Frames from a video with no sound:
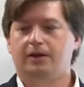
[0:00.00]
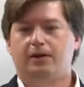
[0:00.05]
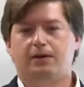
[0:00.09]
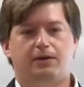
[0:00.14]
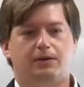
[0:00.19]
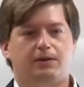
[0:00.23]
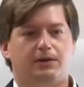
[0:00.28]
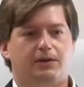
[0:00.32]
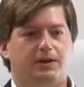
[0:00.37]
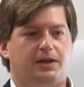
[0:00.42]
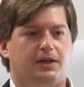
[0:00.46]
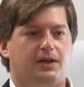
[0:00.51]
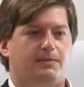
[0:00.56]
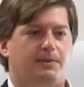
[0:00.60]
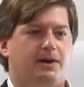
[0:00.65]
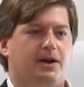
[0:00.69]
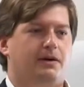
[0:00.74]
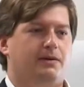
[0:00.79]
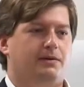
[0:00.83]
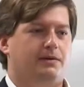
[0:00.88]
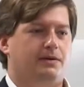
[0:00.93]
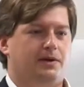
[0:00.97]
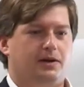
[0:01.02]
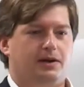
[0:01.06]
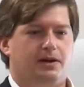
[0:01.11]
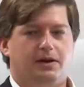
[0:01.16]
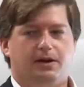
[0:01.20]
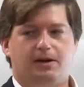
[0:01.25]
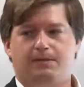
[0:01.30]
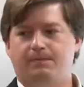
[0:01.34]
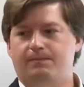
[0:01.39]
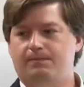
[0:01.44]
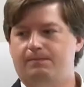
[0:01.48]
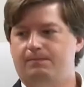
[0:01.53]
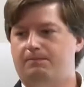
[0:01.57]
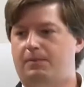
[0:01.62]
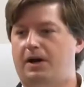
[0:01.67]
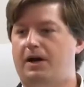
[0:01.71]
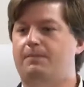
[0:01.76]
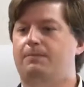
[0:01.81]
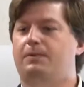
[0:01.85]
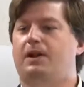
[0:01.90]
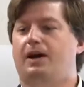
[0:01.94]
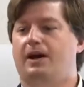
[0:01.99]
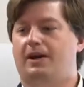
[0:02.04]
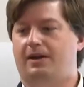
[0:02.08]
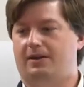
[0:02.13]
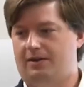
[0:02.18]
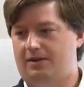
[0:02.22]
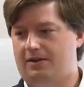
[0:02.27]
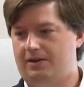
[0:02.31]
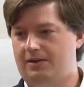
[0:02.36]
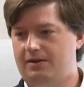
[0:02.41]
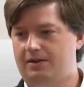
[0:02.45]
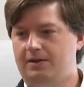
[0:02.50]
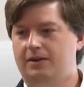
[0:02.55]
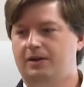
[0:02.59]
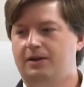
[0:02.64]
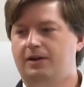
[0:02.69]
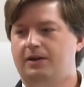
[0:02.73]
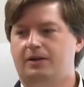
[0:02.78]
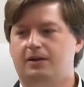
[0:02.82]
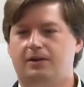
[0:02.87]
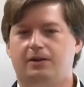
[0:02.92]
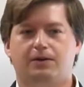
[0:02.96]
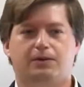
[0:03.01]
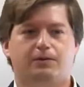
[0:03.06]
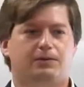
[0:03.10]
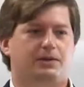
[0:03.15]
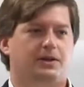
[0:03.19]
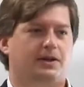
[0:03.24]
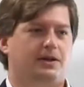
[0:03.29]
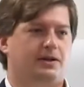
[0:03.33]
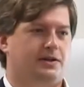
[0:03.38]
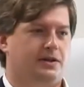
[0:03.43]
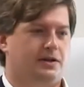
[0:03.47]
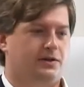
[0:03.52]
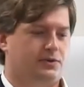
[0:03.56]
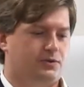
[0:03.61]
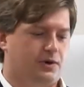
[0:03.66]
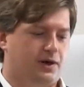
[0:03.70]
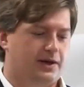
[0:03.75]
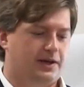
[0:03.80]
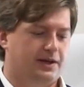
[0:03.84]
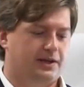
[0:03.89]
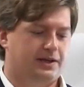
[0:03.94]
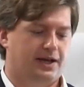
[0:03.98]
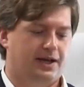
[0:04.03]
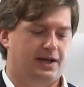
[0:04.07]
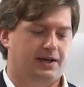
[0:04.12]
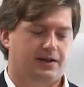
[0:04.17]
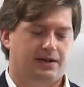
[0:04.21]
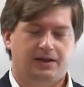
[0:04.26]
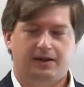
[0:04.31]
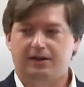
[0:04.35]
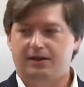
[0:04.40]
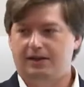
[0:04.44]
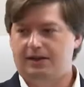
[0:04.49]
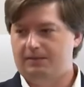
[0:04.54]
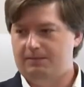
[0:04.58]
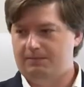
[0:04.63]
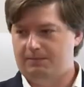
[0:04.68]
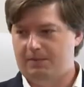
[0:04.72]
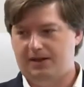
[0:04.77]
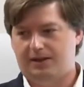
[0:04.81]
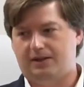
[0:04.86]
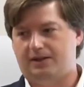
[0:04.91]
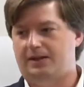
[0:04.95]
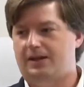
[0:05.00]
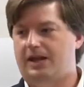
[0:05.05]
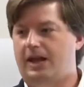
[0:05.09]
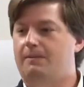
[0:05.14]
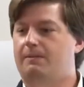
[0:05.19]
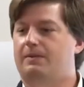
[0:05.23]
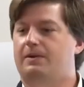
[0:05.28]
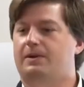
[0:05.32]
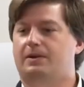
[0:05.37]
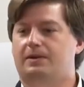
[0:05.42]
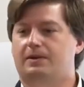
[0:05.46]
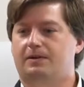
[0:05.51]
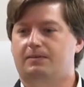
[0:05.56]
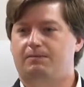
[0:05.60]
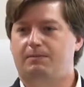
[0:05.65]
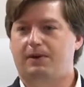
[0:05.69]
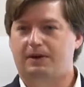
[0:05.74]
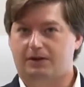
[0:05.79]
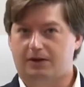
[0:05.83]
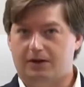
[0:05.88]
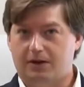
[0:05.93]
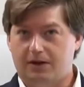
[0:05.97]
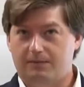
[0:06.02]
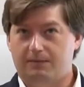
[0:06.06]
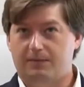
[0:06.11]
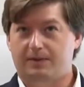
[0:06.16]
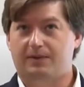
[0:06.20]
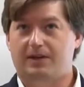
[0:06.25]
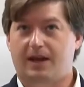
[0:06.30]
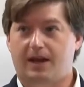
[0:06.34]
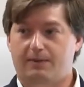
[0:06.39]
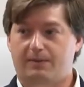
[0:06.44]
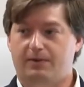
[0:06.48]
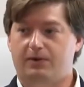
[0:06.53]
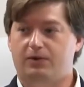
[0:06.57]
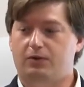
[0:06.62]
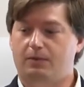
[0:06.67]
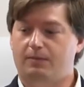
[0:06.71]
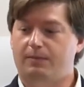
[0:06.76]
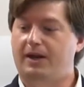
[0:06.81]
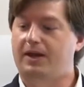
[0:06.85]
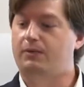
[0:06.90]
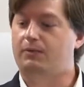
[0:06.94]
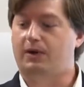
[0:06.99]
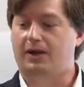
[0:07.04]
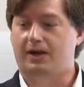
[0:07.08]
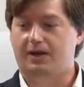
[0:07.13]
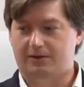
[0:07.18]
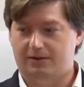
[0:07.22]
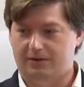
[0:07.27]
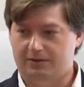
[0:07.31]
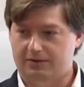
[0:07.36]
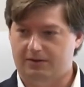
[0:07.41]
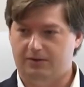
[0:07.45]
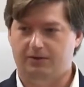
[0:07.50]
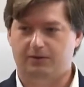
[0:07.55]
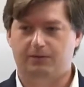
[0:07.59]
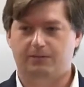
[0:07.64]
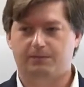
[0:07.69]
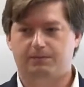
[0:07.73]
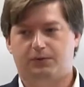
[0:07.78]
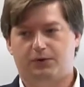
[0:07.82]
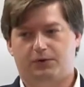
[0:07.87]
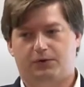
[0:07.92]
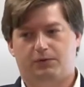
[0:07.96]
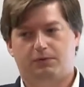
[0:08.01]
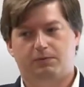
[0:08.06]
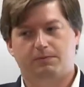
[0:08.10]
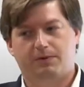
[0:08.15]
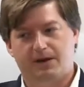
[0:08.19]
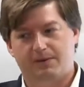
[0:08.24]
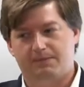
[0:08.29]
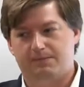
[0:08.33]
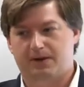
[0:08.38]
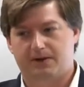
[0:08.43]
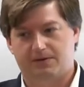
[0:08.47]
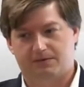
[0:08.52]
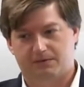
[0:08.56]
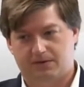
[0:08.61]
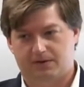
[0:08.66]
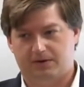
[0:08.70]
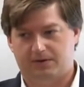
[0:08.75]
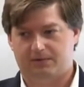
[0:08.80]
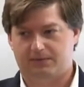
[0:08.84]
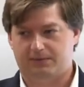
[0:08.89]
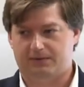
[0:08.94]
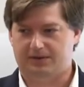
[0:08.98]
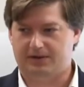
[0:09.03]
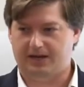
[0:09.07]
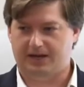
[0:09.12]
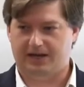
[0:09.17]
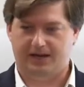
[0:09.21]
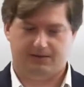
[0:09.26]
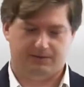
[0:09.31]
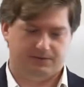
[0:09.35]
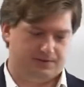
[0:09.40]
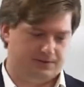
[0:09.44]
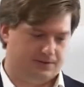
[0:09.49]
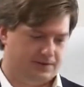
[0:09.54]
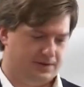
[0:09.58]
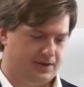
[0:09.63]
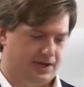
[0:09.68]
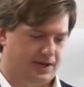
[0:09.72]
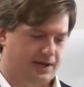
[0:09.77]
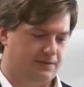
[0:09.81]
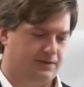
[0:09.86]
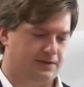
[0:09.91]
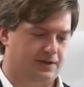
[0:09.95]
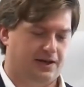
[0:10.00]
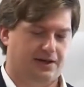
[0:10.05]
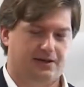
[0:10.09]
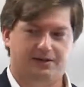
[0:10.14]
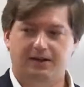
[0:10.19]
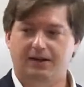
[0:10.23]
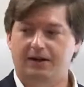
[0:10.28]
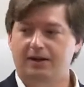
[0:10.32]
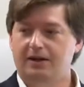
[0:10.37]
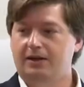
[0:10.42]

You think about pipelines. They're trying to get basically government eminent domain rights to put through pipelines, regardless of what the town says.